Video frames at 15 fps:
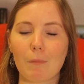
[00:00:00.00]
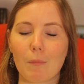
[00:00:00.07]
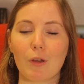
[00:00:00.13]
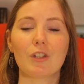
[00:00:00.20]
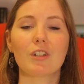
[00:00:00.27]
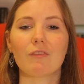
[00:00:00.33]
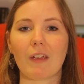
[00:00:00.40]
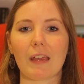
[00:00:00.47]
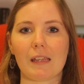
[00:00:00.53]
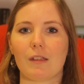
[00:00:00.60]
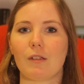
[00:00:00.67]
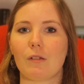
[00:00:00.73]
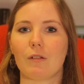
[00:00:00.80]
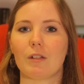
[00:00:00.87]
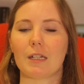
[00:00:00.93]
motivate
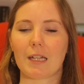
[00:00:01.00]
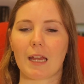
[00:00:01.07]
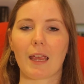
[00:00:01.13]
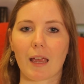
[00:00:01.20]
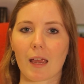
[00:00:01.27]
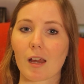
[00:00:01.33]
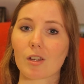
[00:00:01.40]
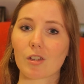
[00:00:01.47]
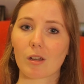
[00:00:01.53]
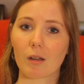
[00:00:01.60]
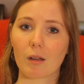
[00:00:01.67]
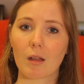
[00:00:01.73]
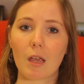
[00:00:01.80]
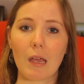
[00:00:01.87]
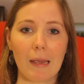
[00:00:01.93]
you to take action.